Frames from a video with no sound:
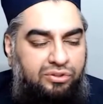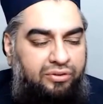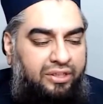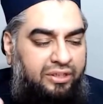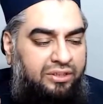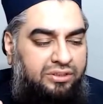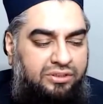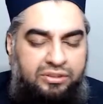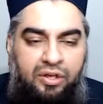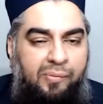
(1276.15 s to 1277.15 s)
So
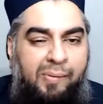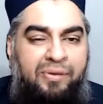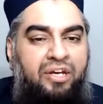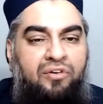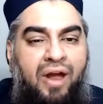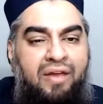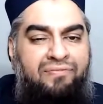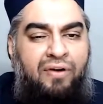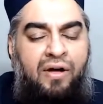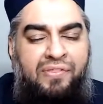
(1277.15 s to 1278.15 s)
there's, you know, maybe a
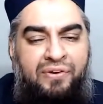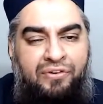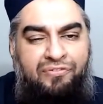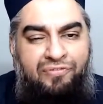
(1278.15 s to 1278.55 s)
grandfather,